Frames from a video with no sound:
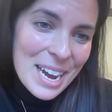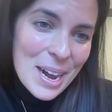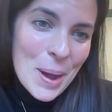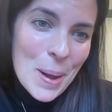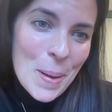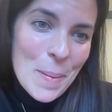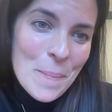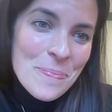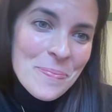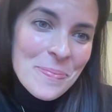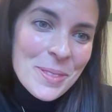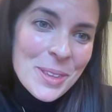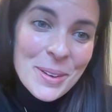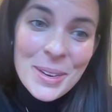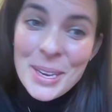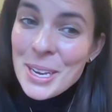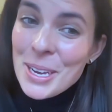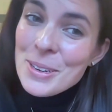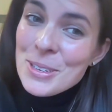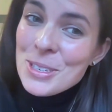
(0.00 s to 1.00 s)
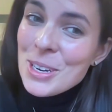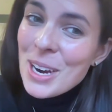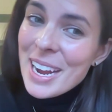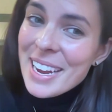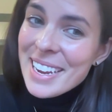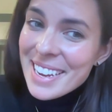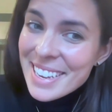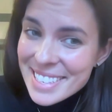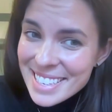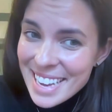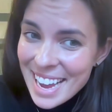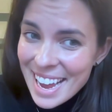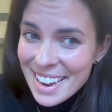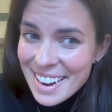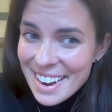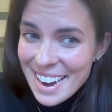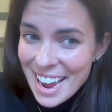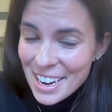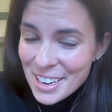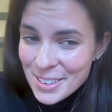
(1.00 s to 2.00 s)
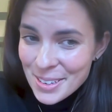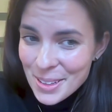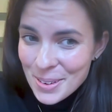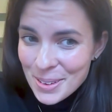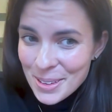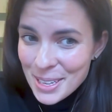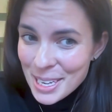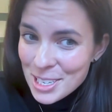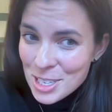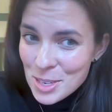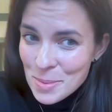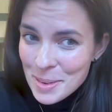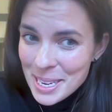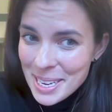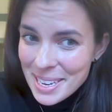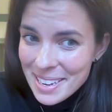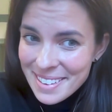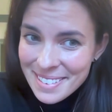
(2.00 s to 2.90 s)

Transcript: you can go try us at your local HEB.